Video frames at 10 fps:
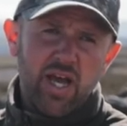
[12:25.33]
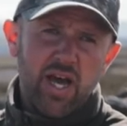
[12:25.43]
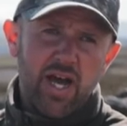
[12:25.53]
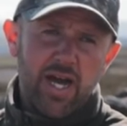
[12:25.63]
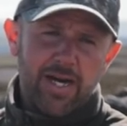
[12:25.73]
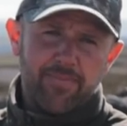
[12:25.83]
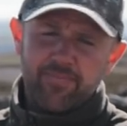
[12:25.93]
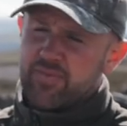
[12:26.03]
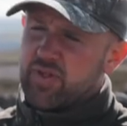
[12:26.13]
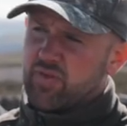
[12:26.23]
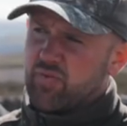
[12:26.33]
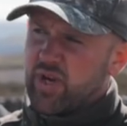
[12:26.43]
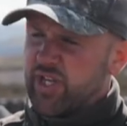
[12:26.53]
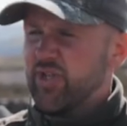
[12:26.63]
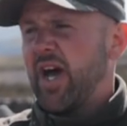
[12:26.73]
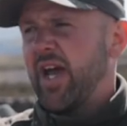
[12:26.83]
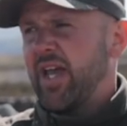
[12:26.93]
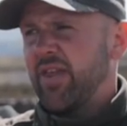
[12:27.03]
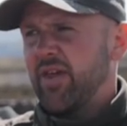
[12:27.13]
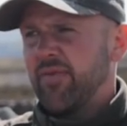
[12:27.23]
Really dry
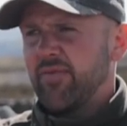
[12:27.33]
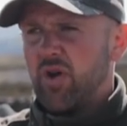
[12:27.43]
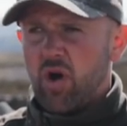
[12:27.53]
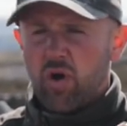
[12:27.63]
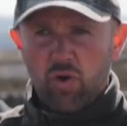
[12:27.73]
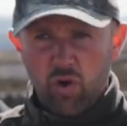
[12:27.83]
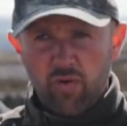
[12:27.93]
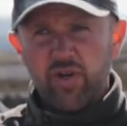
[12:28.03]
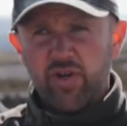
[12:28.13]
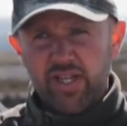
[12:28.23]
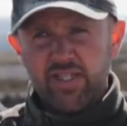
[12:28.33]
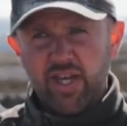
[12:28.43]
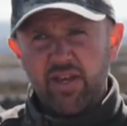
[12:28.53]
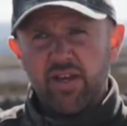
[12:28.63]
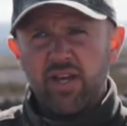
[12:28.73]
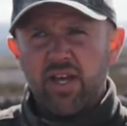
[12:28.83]
heather or overgrazed heather.